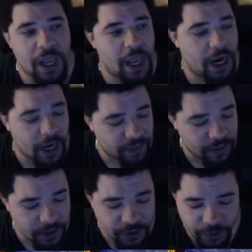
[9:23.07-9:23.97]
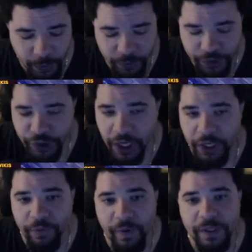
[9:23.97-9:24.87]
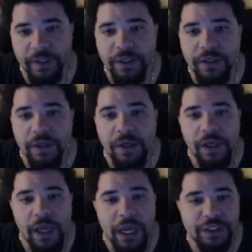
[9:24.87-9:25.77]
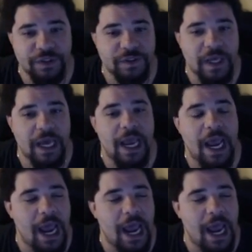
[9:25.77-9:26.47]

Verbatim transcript: and I think she will shine greatly. It's just that